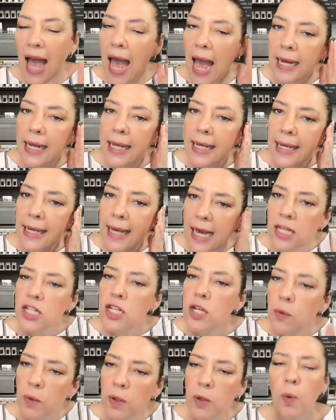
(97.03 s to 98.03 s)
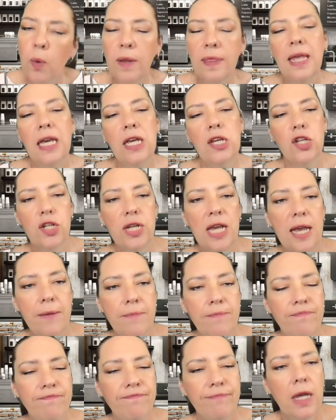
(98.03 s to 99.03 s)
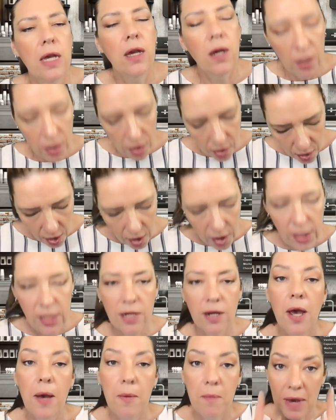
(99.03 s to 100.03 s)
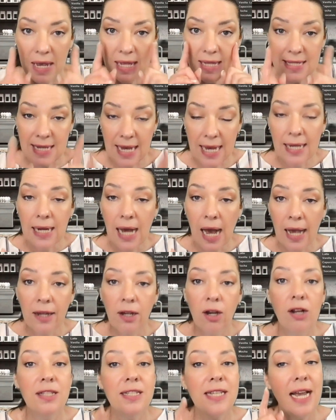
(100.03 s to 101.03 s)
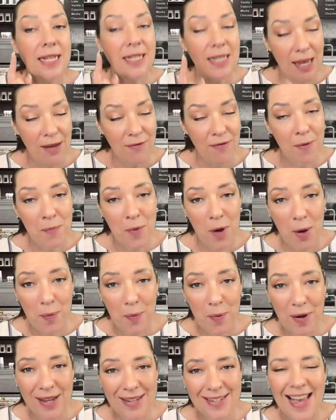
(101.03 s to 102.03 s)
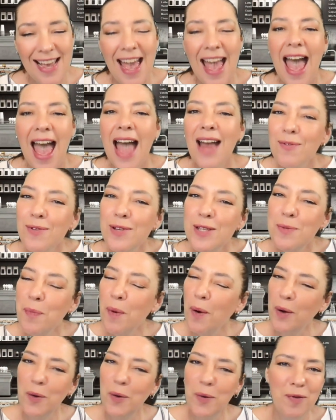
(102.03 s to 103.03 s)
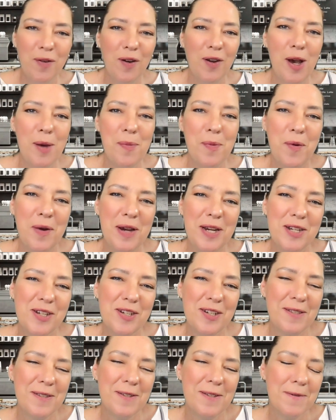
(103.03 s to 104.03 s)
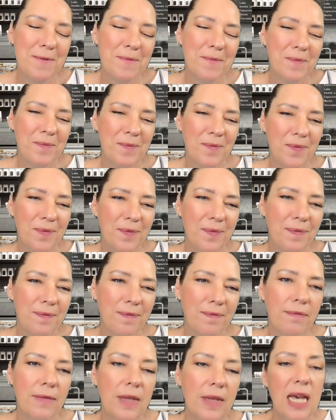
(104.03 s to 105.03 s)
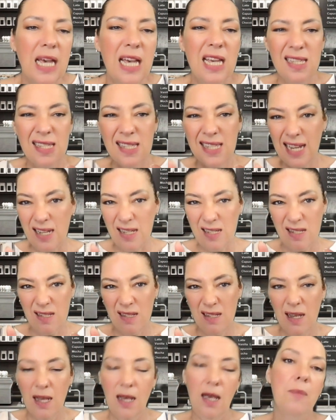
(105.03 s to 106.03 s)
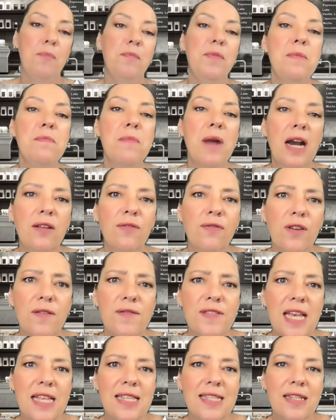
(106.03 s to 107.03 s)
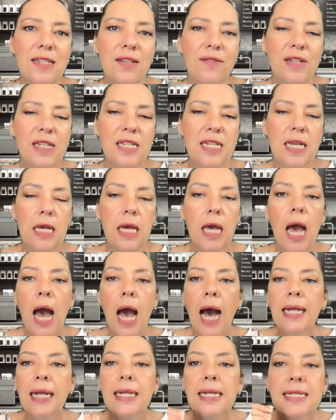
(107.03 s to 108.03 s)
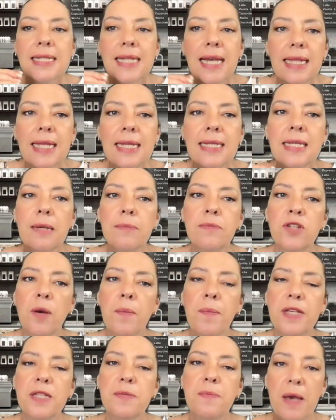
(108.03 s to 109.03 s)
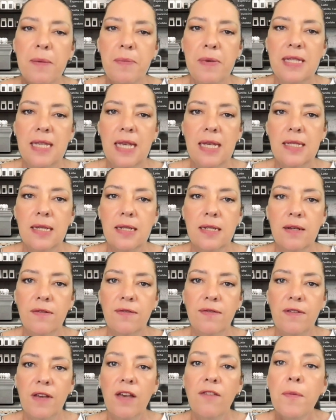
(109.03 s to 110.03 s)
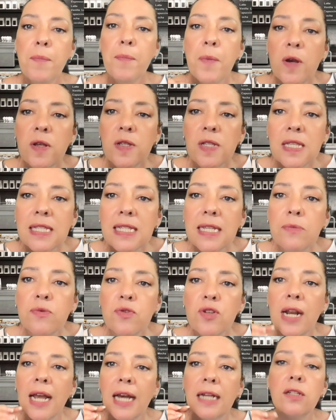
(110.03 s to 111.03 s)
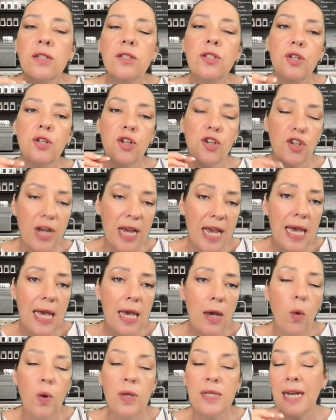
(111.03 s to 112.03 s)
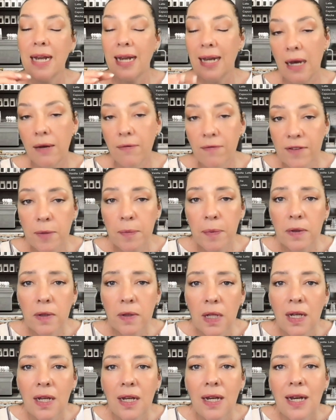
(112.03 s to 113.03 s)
and engaging with what they share. Nod, maintain eye contact if appropriate, and respond with follow-up questions. 6, be mindful of sensitivity. Understand that some topics may be sensitive. If a person seems reluctant to share or is uncomfortable,